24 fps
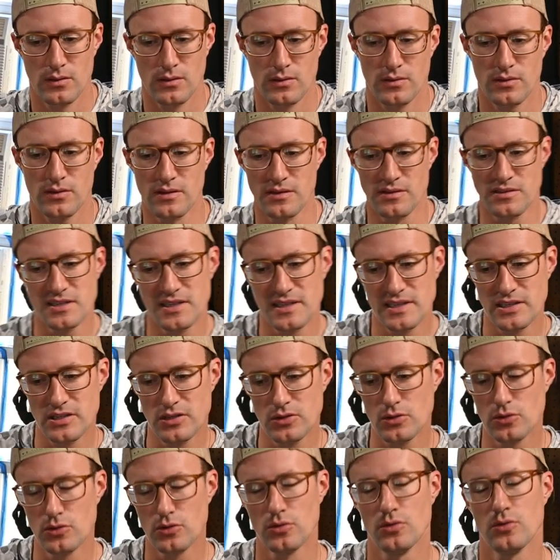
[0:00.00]

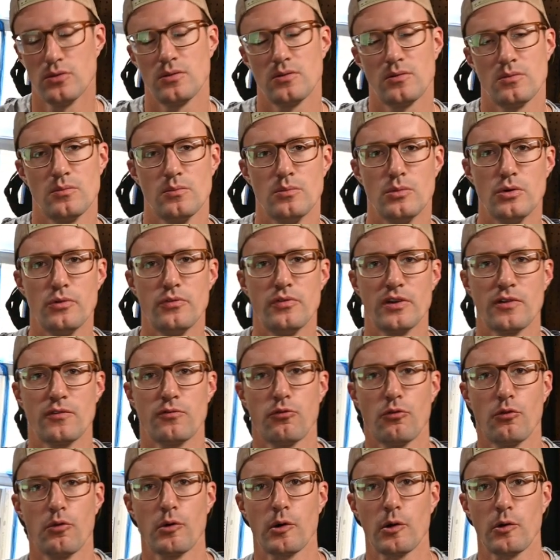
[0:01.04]
continue moving
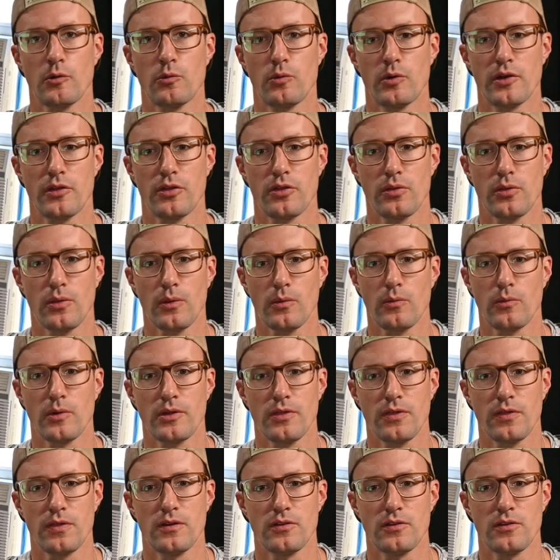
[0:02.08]
forward with